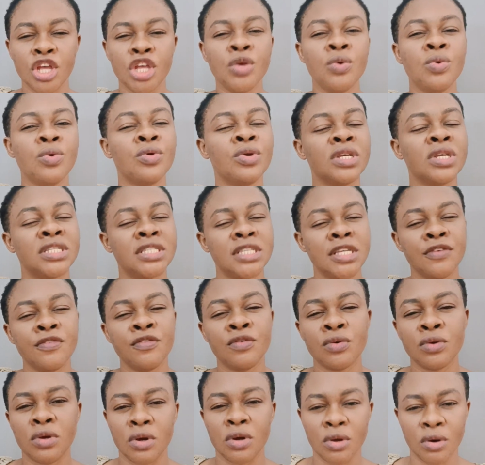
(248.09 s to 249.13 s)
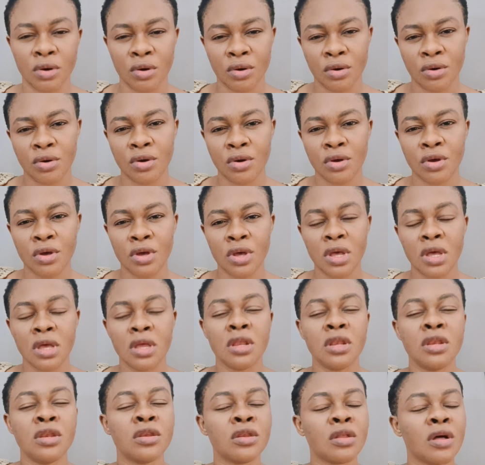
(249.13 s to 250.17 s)
You will receive good luck.
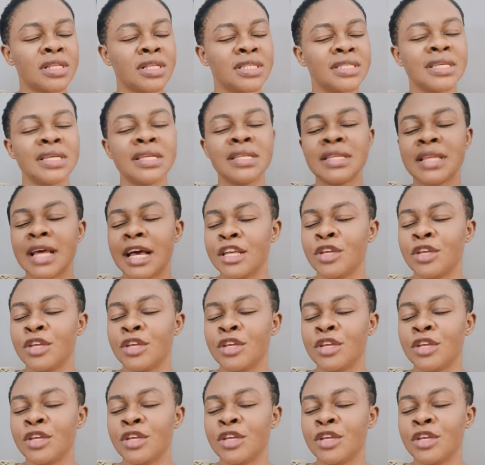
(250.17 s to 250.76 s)
Nothing